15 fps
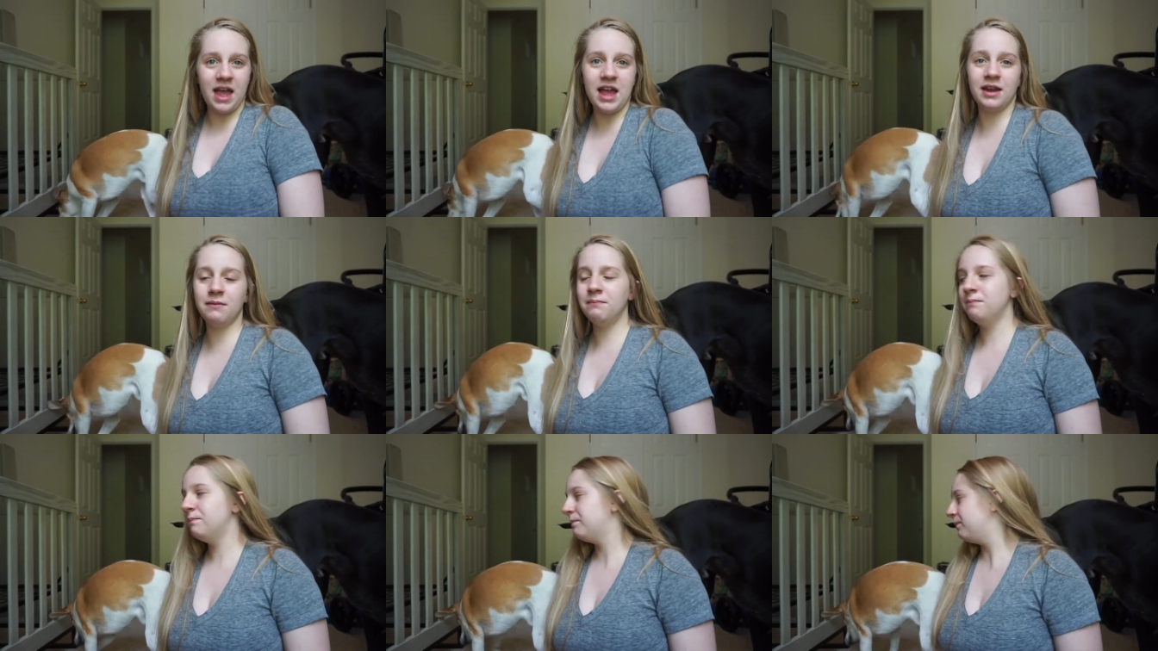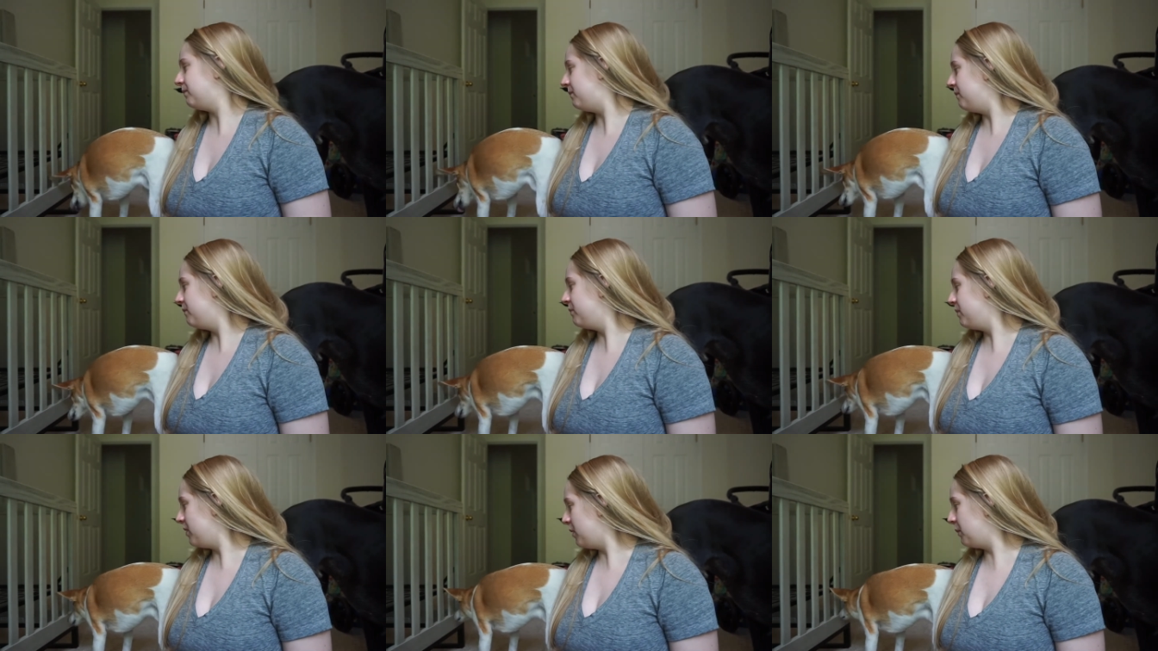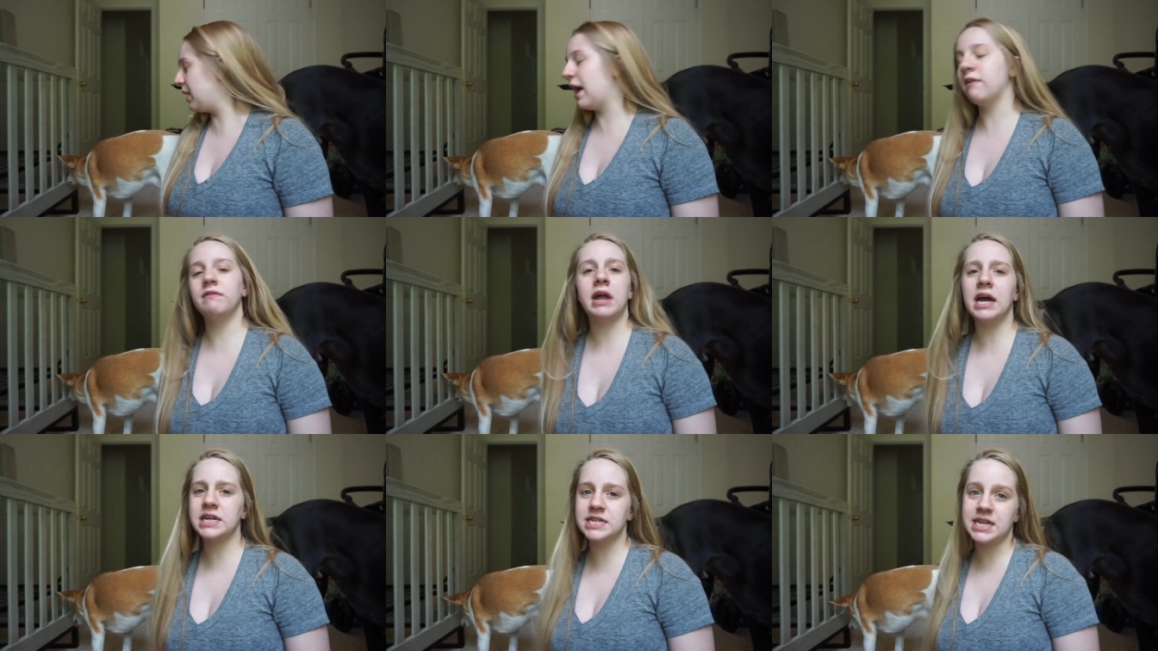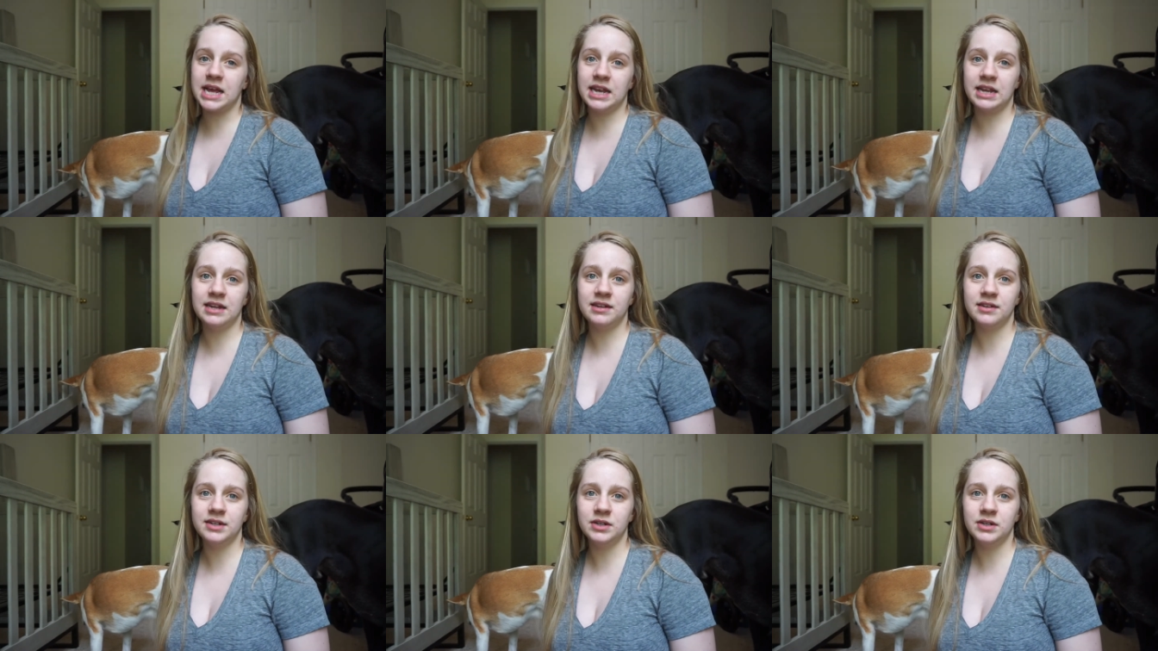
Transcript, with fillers: and we have not said